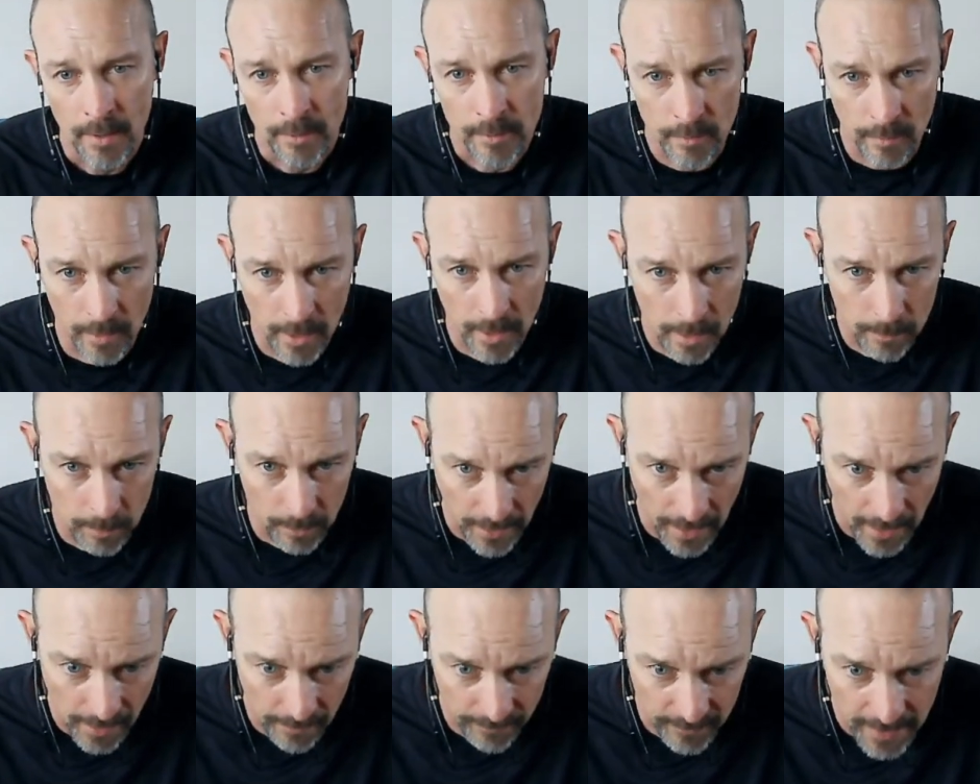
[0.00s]
you're able
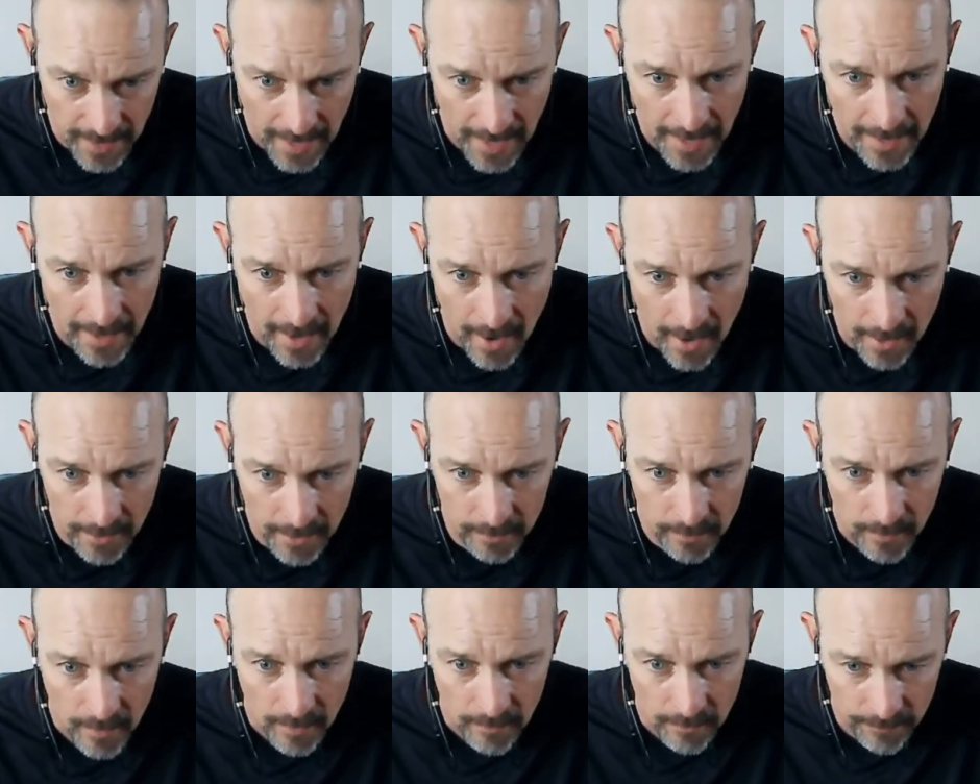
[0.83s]
to have the
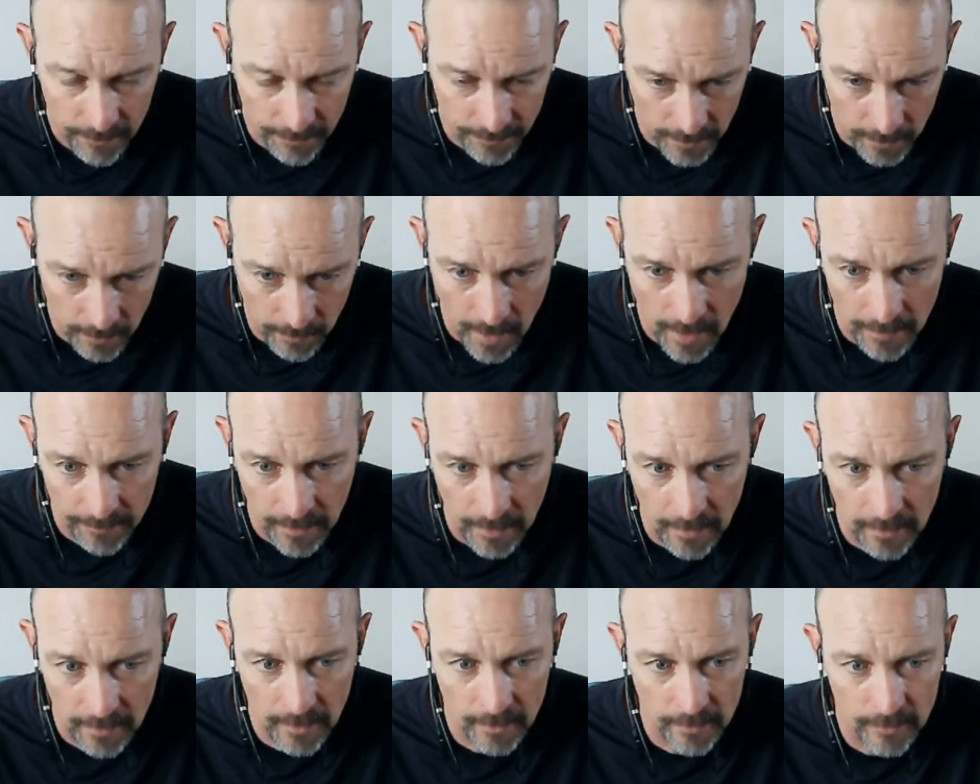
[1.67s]
AI figure out
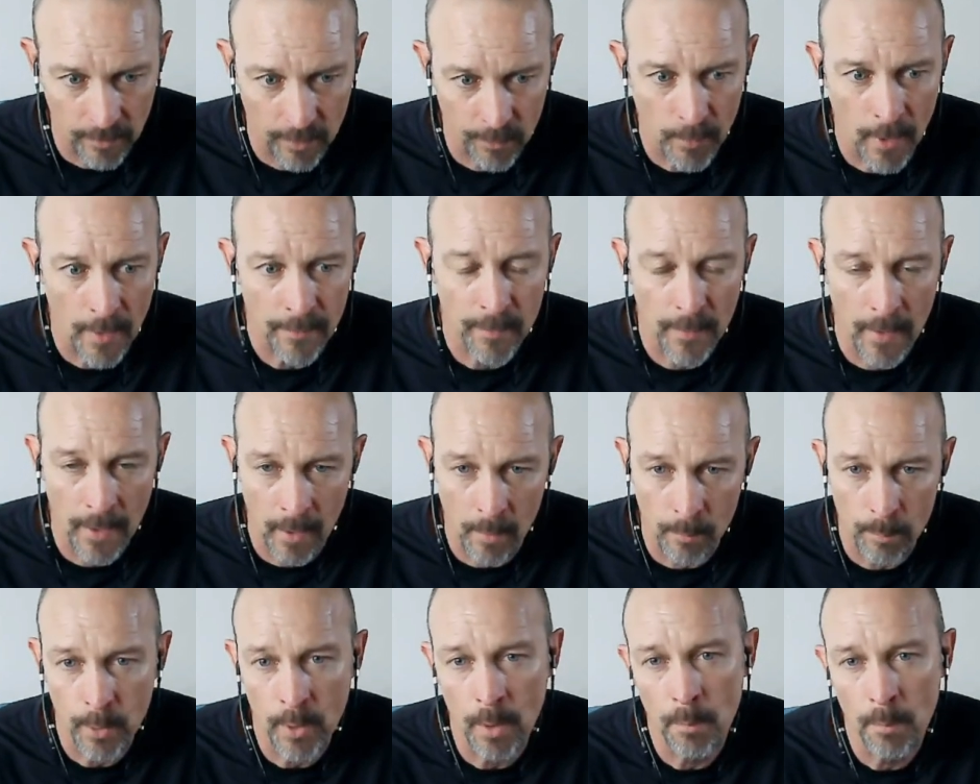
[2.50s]
that there's a threat
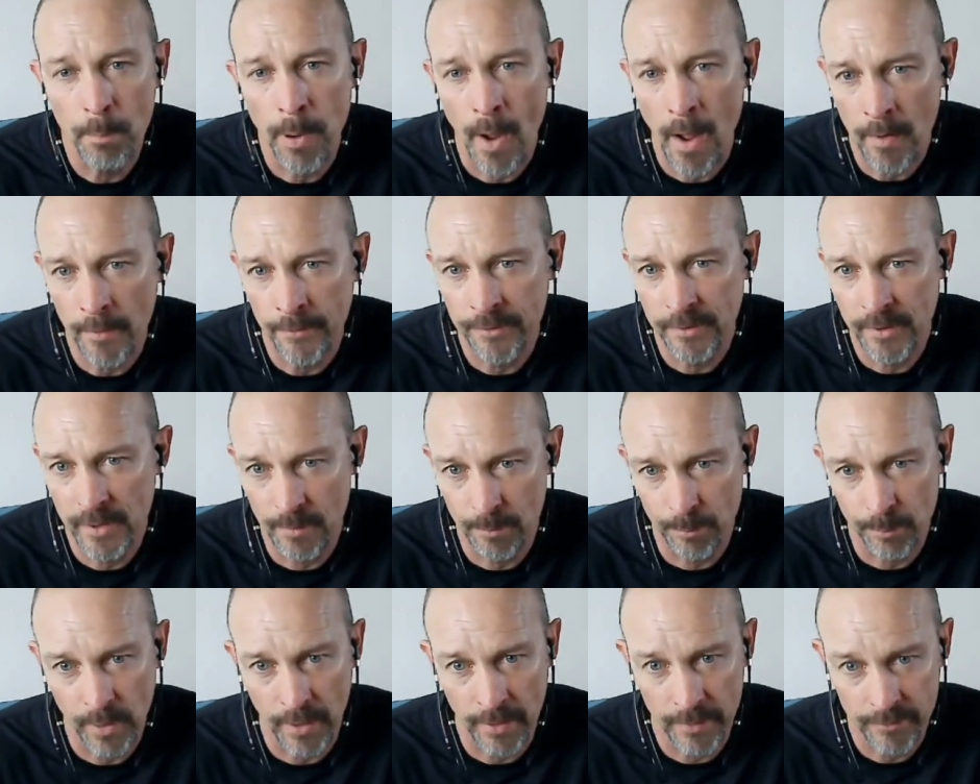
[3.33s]
there, put a policy
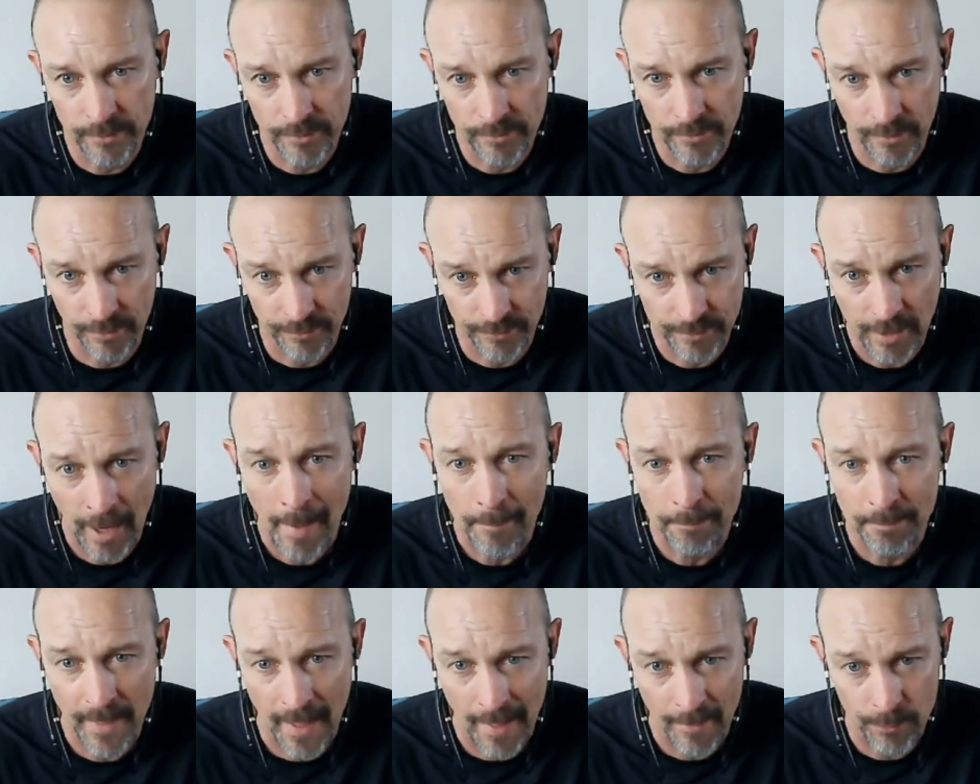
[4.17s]
in place to
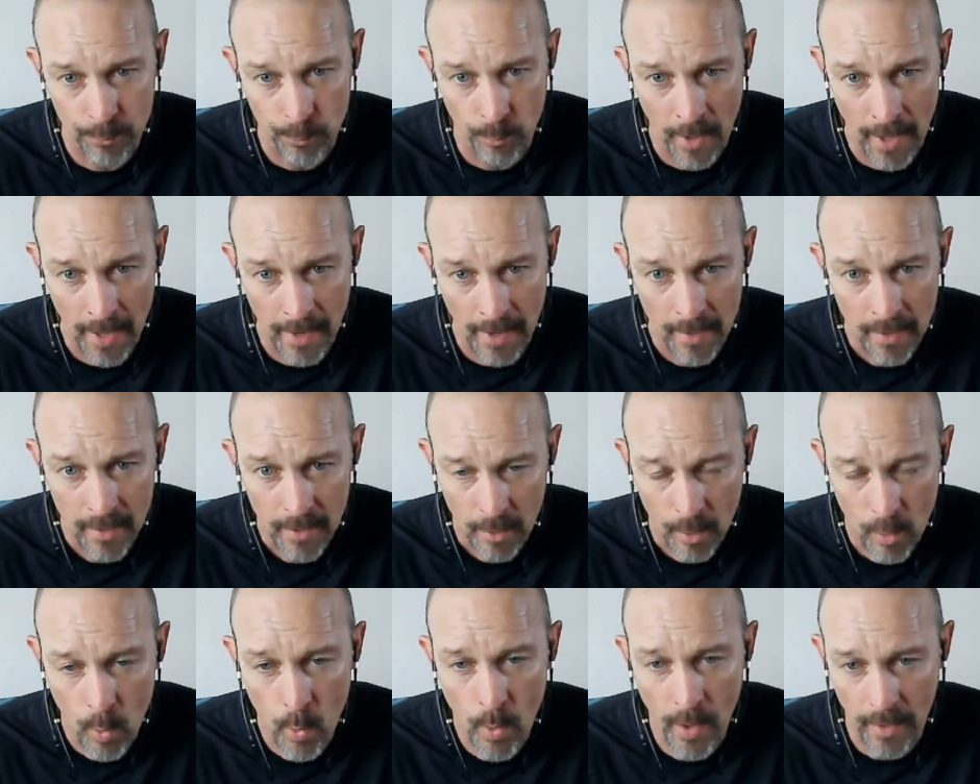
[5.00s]
stop that threat
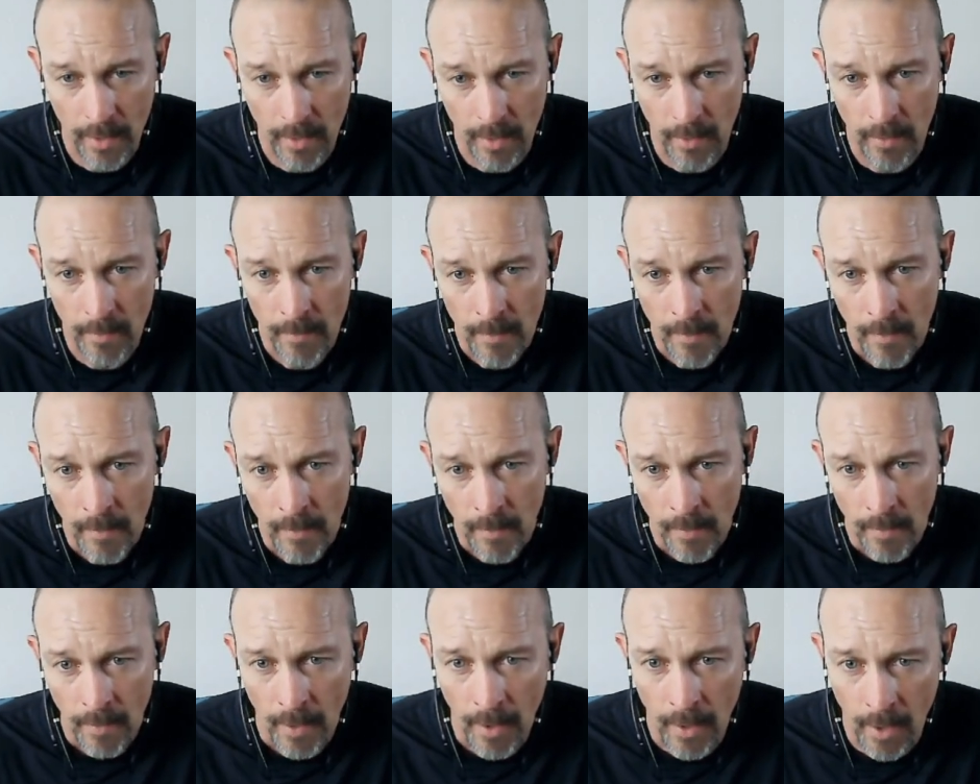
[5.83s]
quicker.
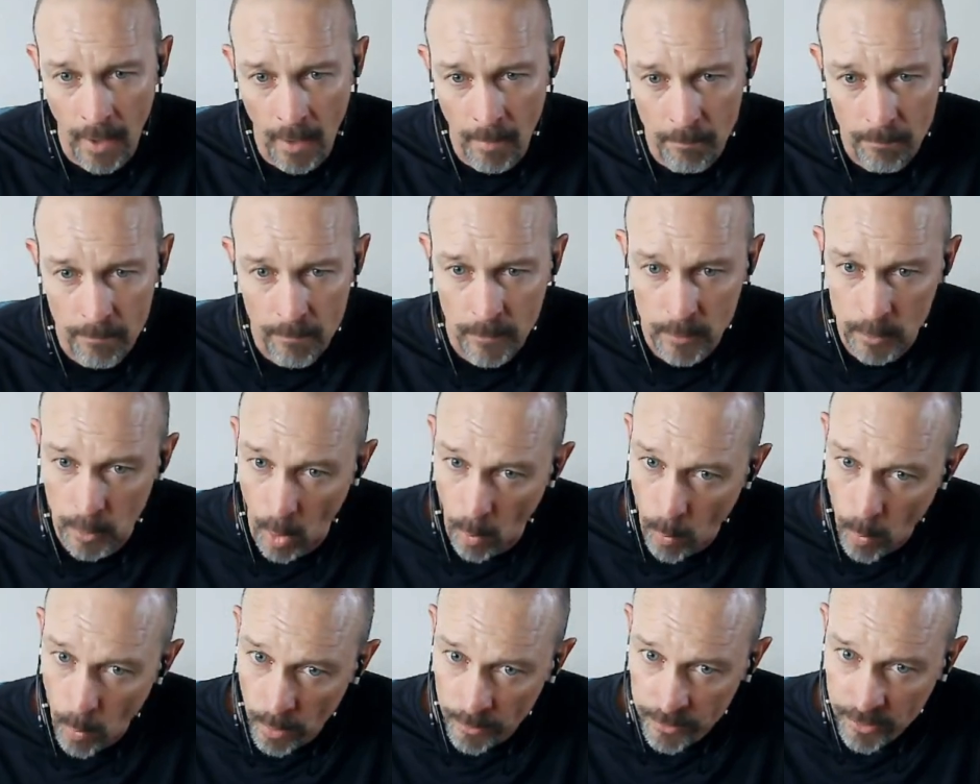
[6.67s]

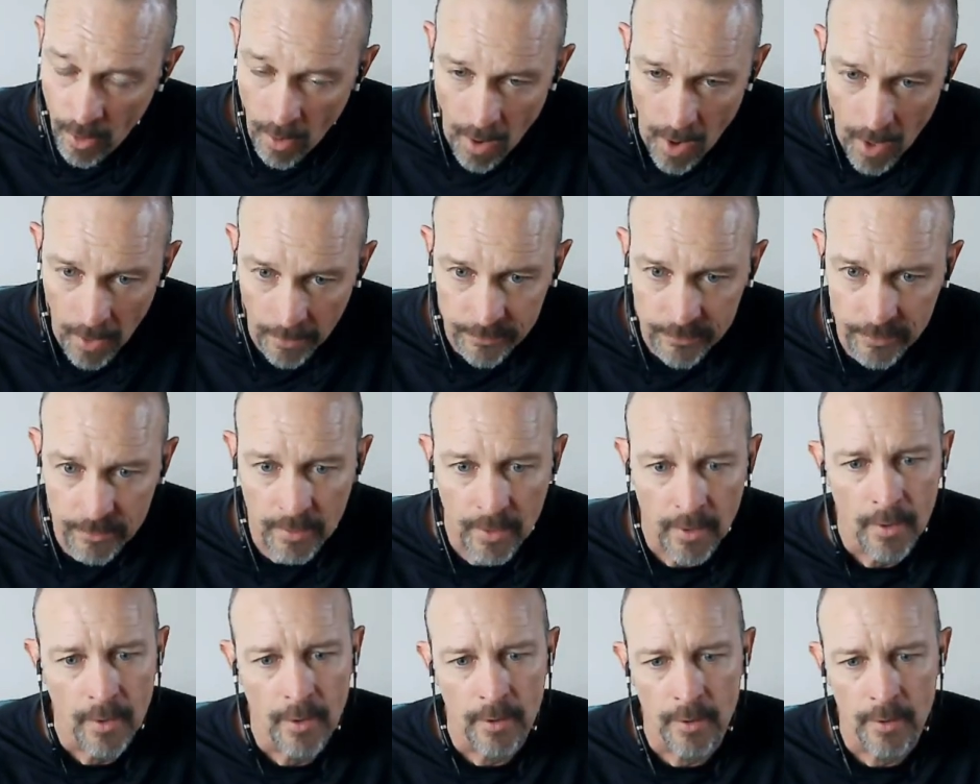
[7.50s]
Lowers cost.